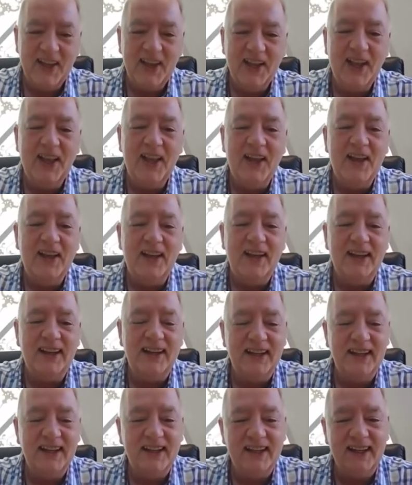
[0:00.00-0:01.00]

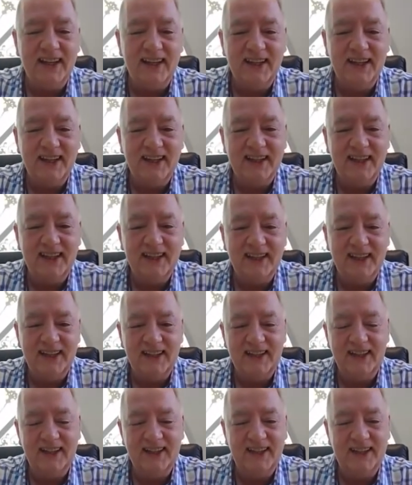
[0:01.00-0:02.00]

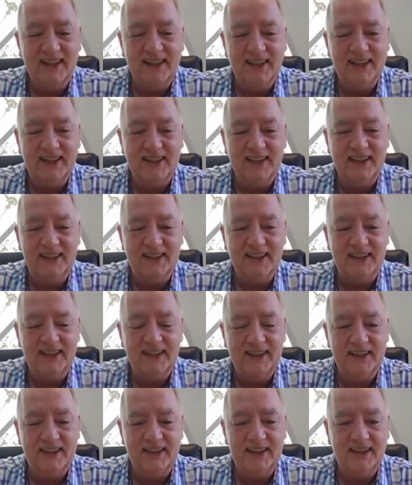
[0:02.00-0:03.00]

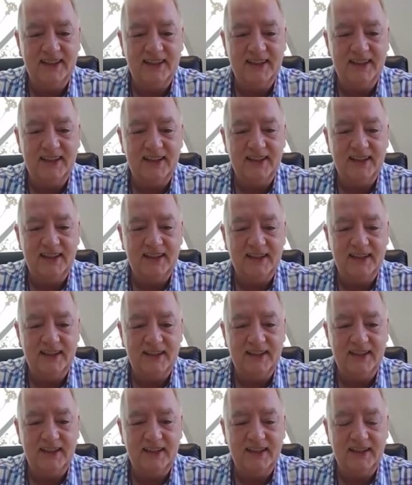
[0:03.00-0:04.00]

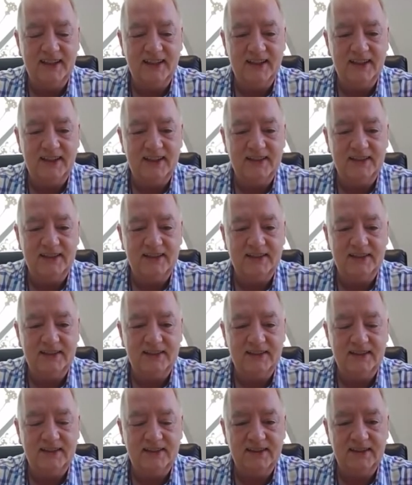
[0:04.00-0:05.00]

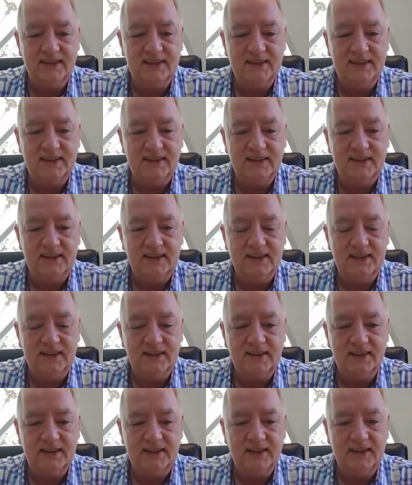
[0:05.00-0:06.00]

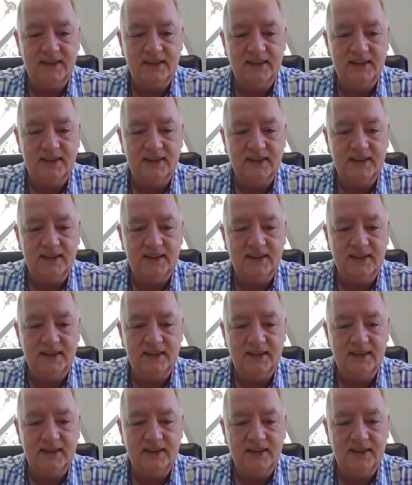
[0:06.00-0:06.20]
(silent)